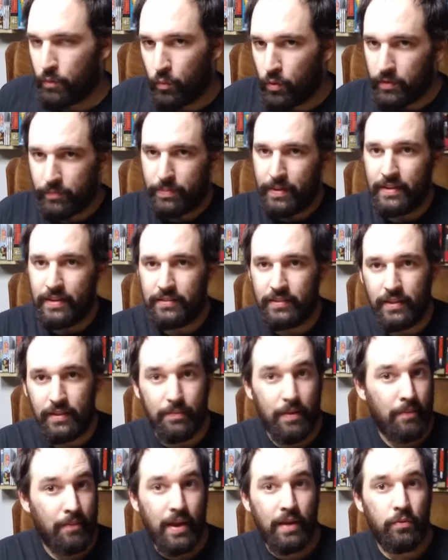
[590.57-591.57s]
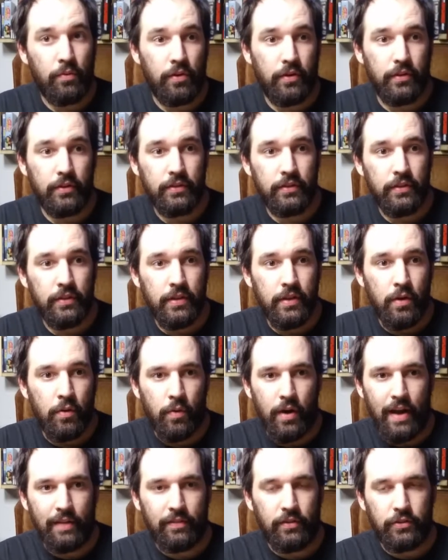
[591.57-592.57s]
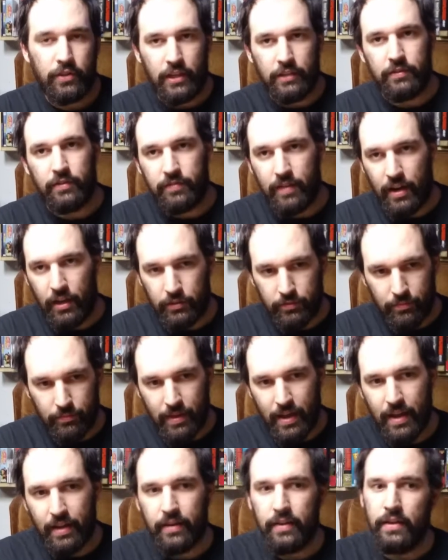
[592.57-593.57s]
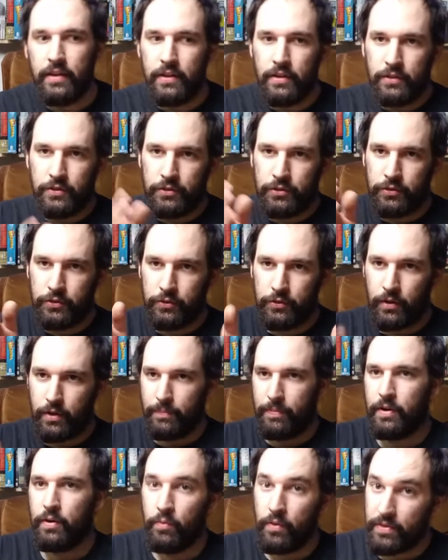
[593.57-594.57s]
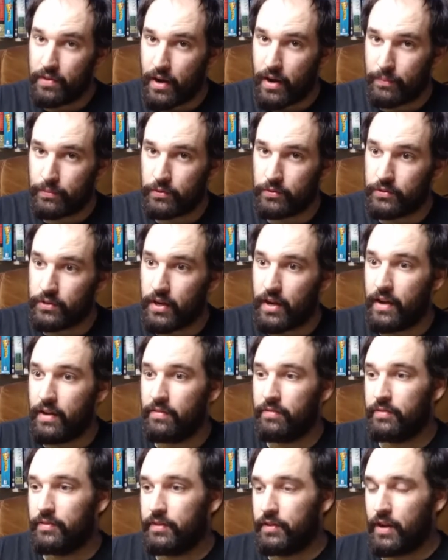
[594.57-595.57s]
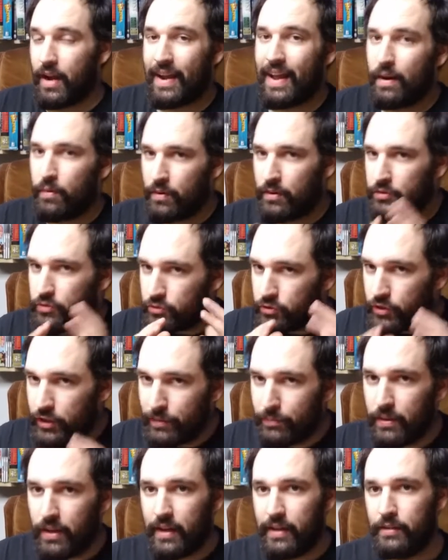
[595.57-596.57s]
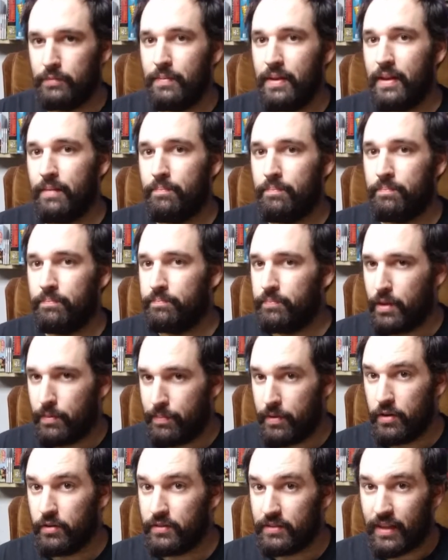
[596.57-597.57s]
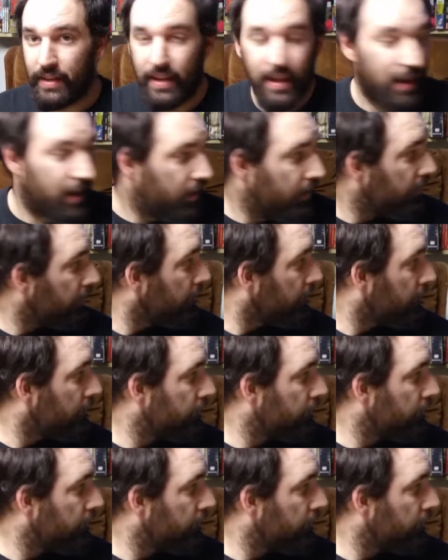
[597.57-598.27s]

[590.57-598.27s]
one PC to my main one where I have to transfer files from that to a computer with an optical drive. I kind of want to streamline as many computers as I can.